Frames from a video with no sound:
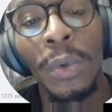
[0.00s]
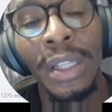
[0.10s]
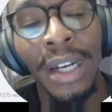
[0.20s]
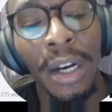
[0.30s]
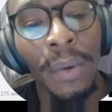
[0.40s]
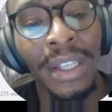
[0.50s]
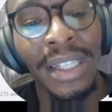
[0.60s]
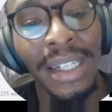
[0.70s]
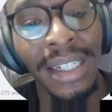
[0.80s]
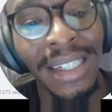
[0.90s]
with the Runaway is
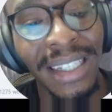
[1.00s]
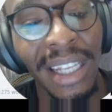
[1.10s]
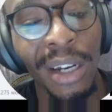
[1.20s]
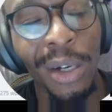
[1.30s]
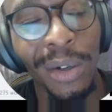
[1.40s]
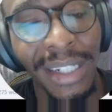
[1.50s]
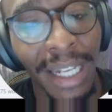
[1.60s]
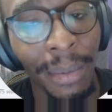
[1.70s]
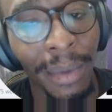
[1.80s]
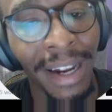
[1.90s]
that it takes a long time,